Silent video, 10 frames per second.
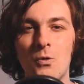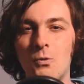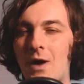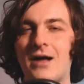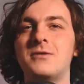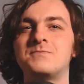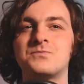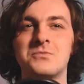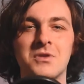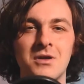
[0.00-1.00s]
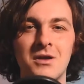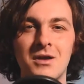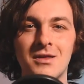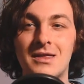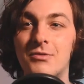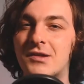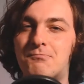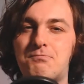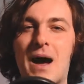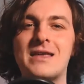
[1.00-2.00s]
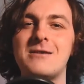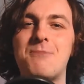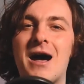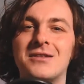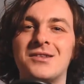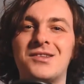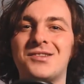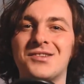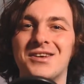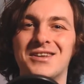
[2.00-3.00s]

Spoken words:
Well, there was baggy pants